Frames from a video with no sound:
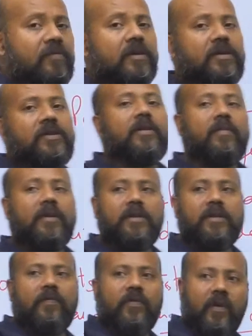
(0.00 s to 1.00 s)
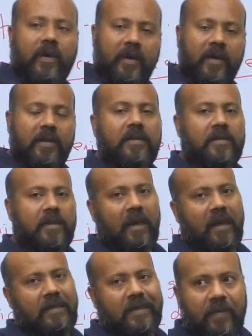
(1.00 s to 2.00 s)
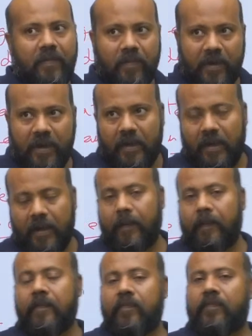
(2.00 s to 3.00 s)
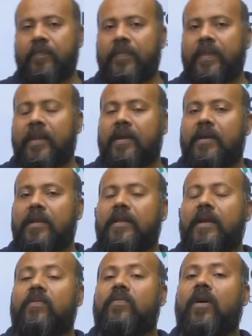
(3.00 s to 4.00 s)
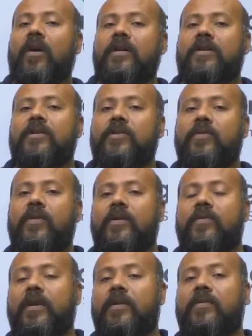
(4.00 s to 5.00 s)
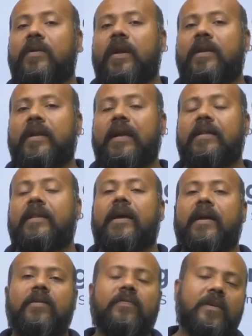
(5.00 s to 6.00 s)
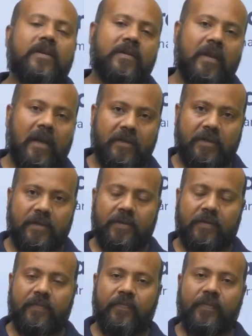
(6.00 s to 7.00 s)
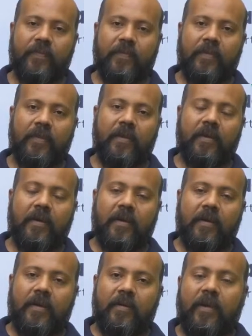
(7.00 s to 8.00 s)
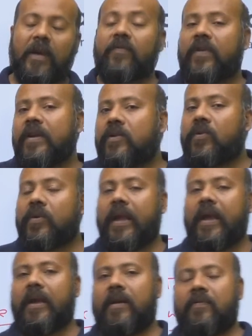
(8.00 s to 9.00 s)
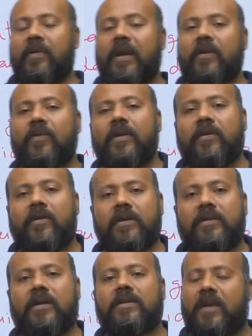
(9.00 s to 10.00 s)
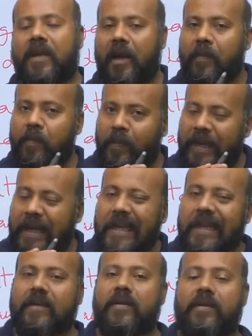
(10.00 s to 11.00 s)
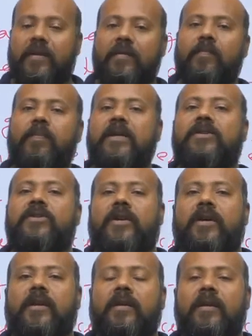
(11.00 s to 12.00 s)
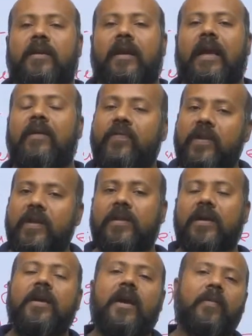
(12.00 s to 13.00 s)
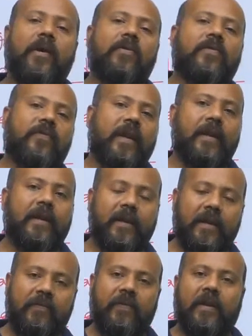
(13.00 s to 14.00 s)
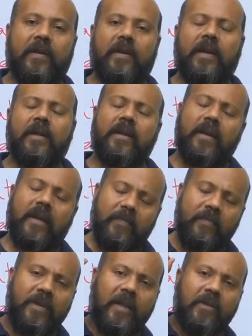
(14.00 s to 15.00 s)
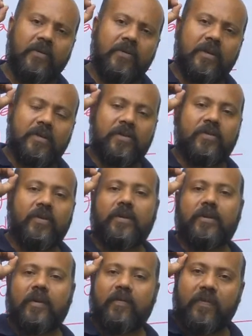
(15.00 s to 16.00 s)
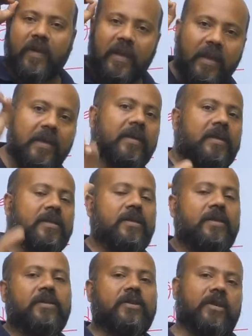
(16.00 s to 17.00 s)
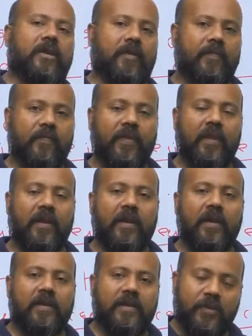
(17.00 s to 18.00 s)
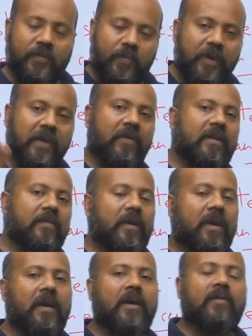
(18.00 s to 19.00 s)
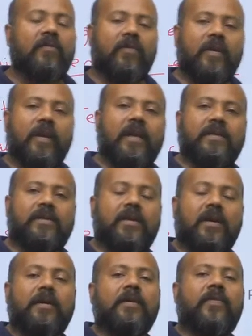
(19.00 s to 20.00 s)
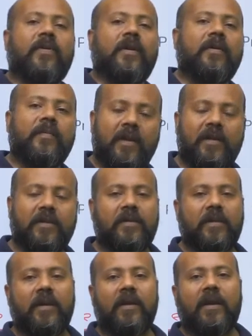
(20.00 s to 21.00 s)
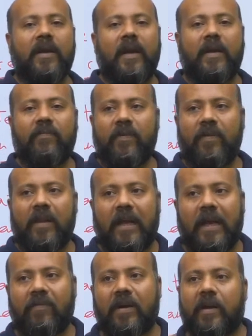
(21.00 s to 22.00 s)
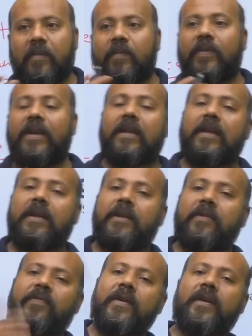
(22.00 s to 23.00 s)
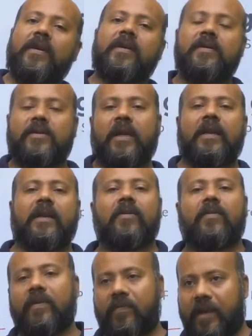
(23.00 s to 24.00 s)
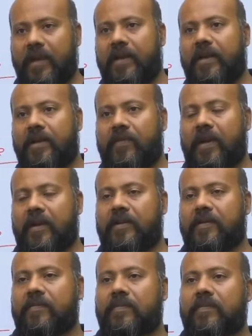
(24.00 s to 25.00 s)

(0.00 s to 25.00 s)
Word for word: of the session means if you attend this class completely, then what you are going to get at the end of this class. My friend, today we are going to discuss complete picture, everything about Ferranti effect. And let me tell you, this is going to be very interesting session. Just be with me for next 30-40 minutes and we will have a completely different understanding of the Ferranti effect.